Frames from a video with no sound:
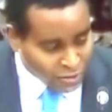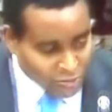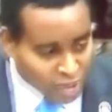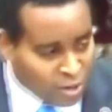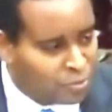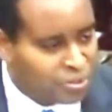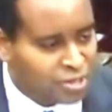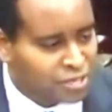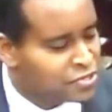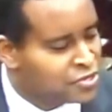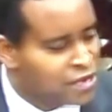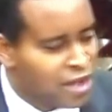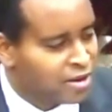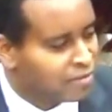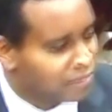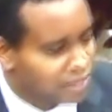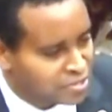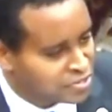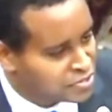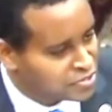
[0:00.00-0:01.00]
this, none of
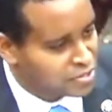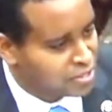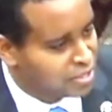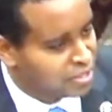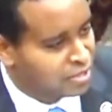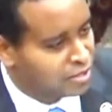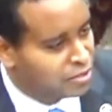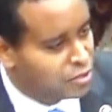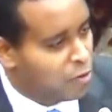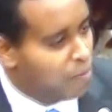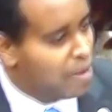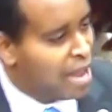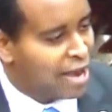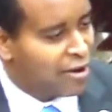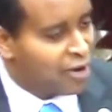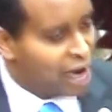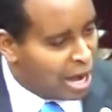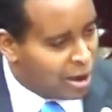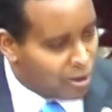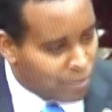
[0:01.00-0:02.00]
us, no matter
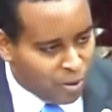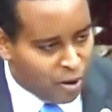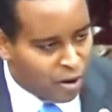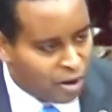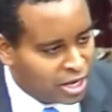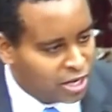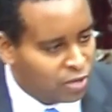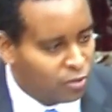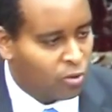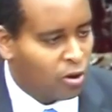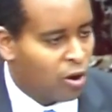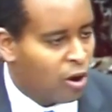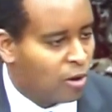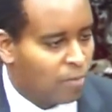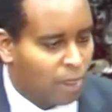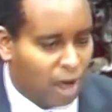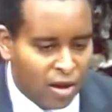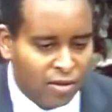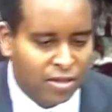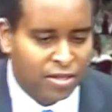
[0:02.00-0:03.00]
our party or our
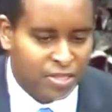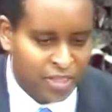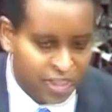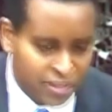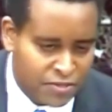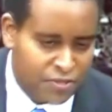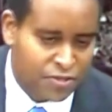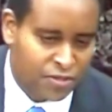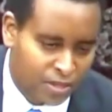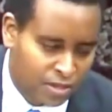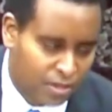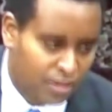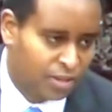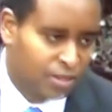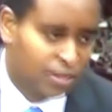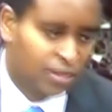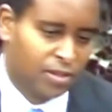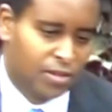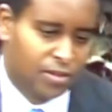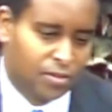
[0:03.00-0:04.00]
politics,
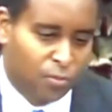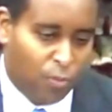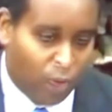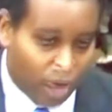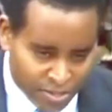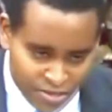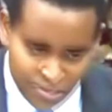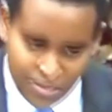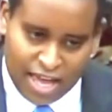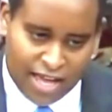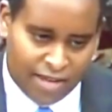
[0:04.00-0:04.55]
wants that.